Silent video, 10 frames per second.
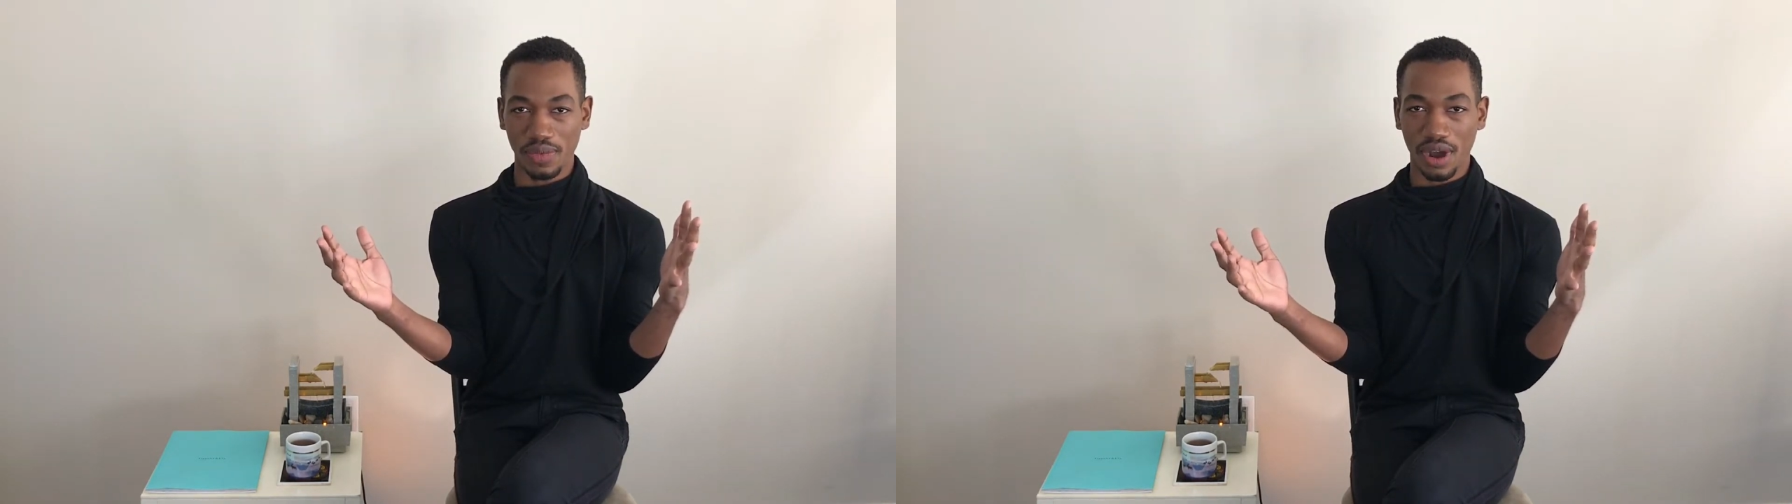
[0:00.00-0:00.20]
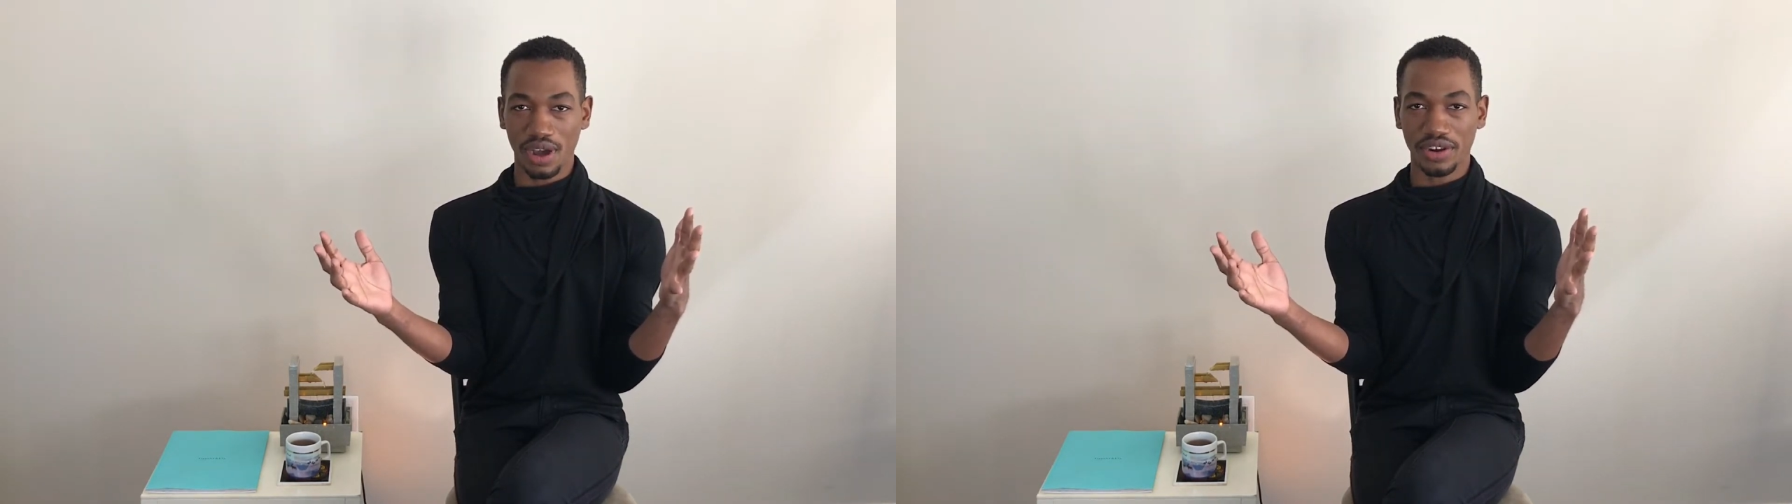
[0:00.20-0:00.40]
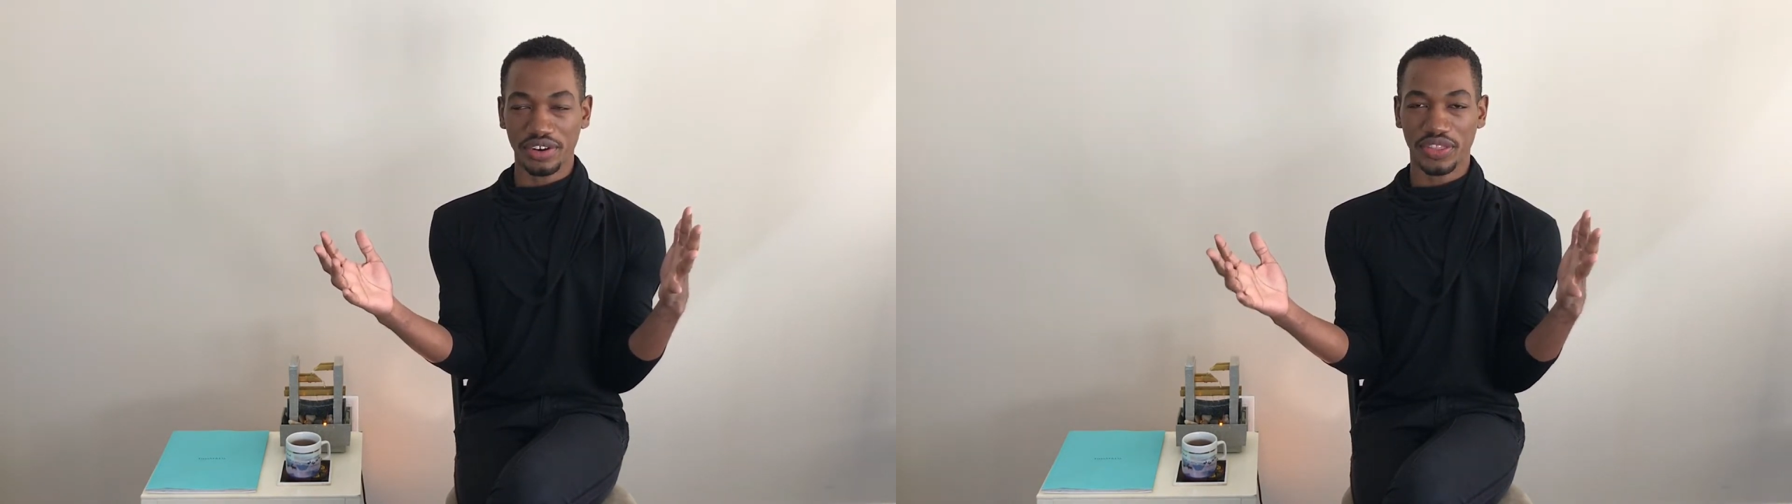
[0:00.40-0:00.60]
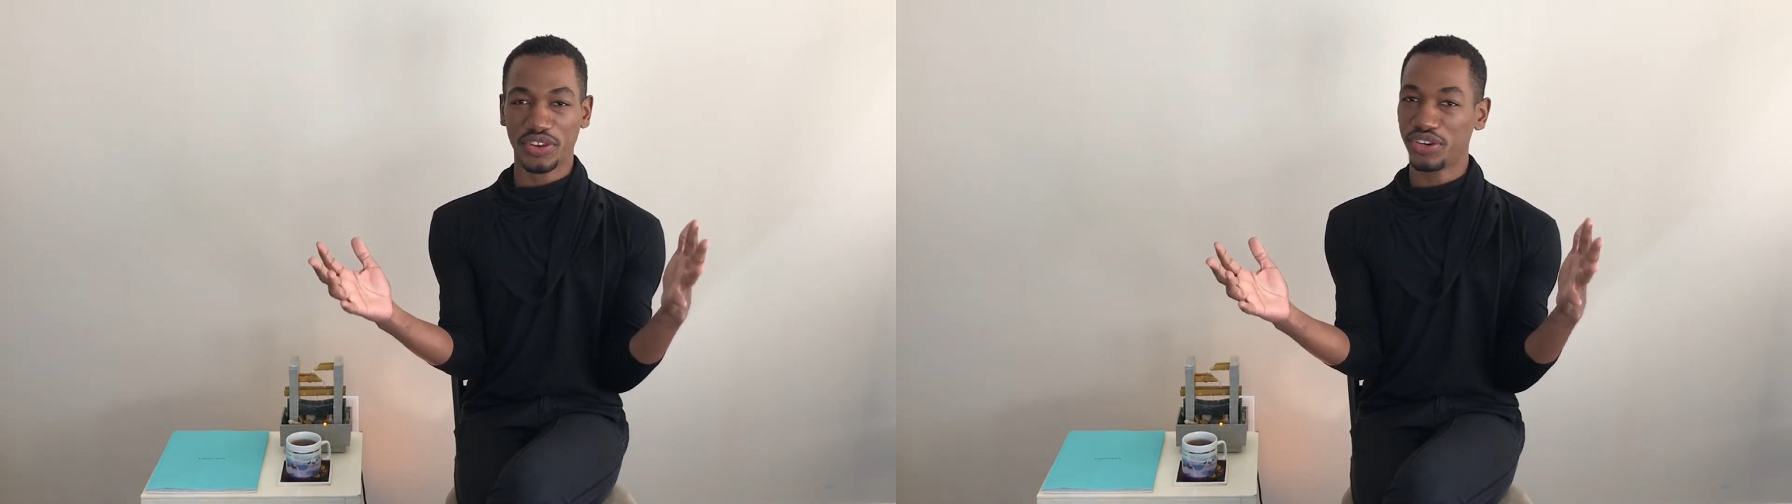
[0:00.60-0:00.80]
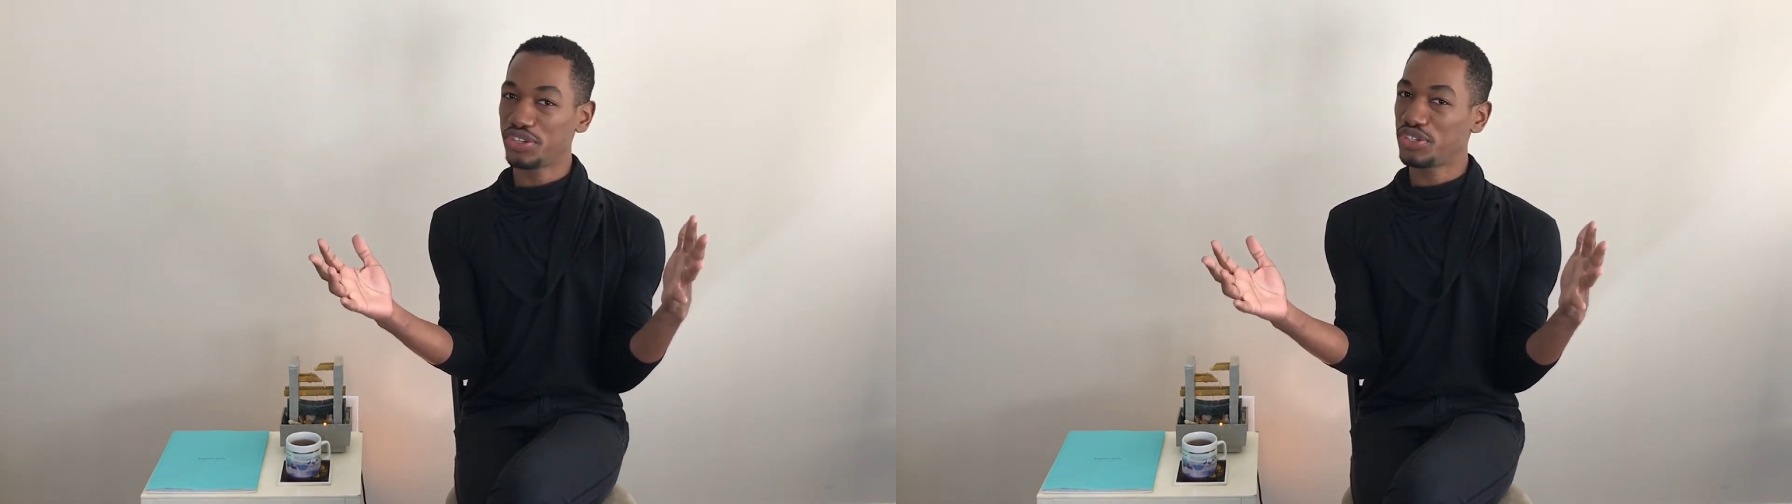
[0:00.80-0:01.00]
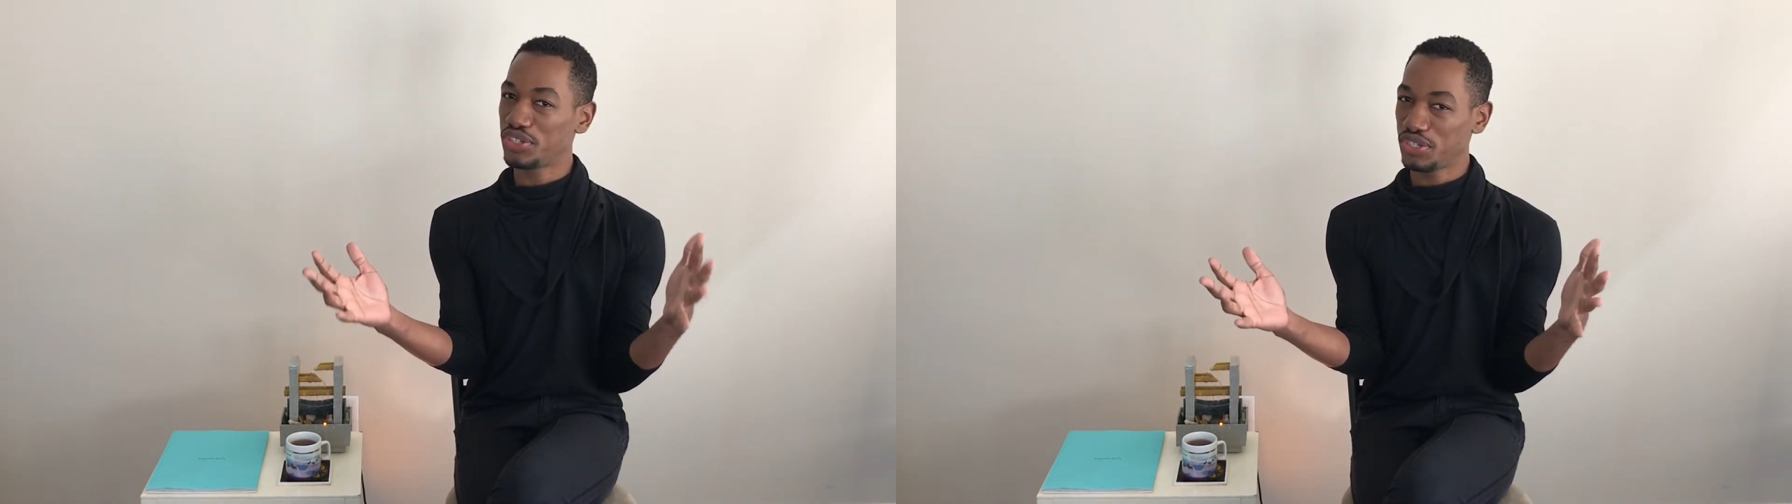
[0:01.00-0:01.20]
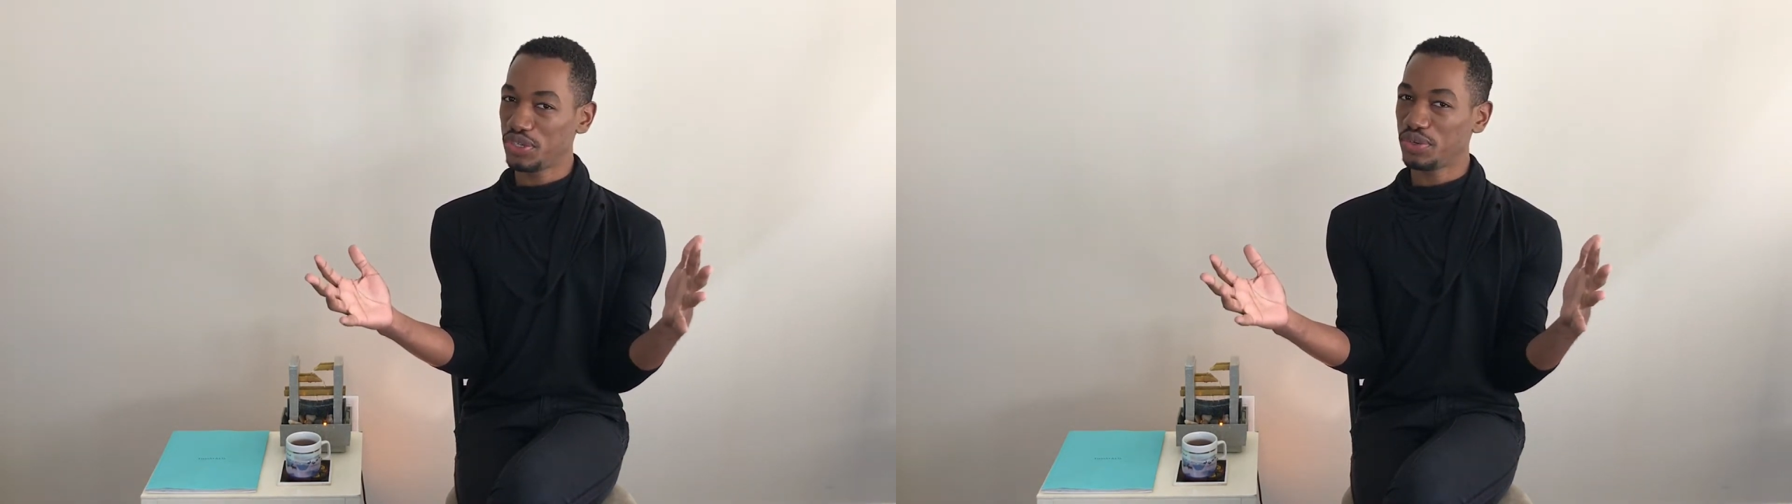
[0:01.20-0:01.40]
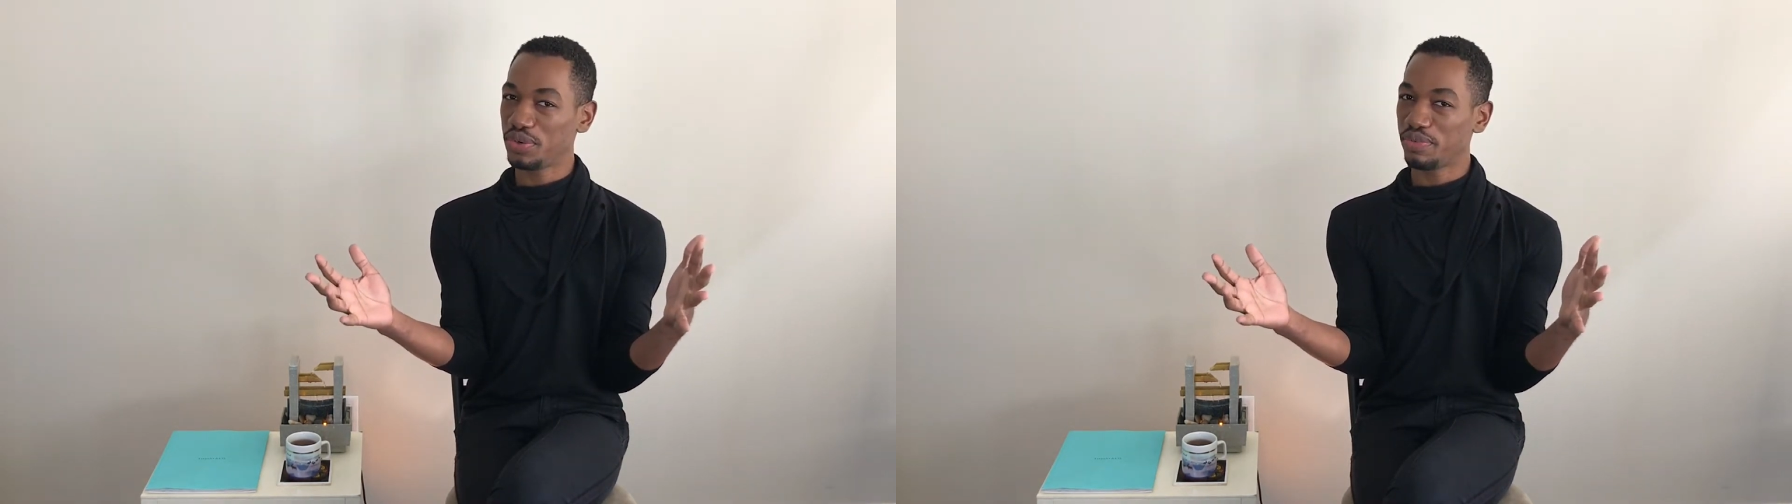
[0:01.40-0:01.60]

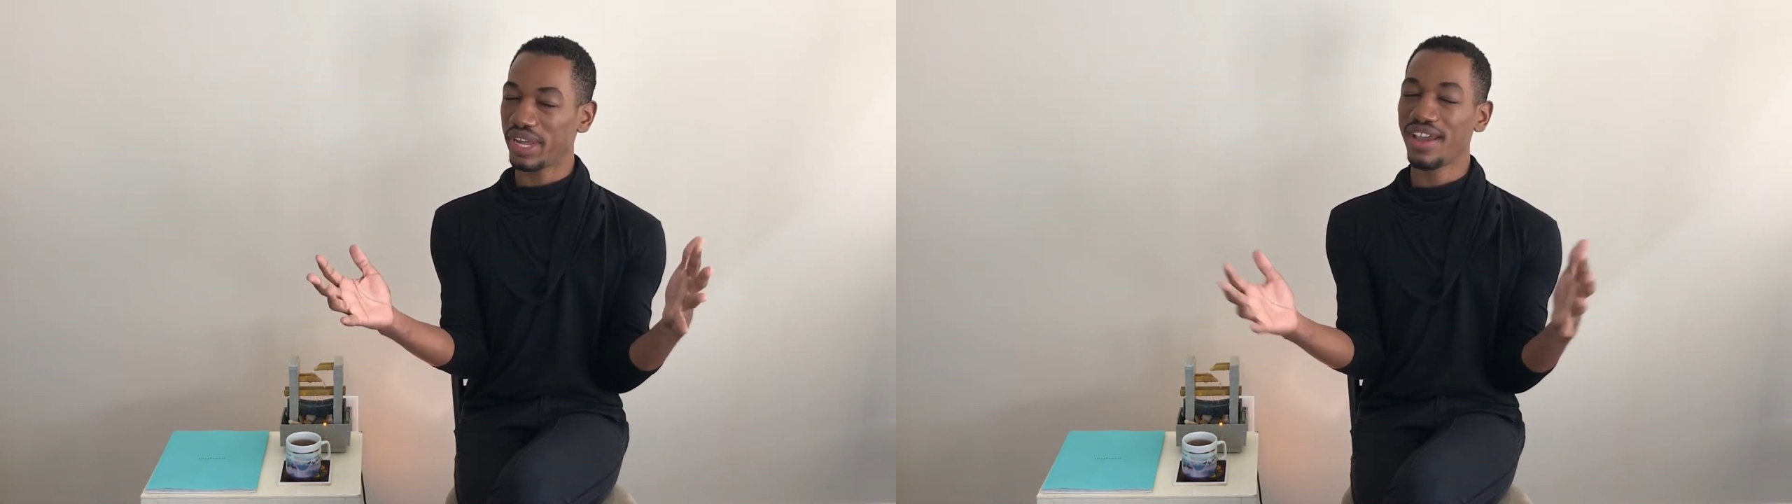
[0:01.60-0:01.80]
AuthorTube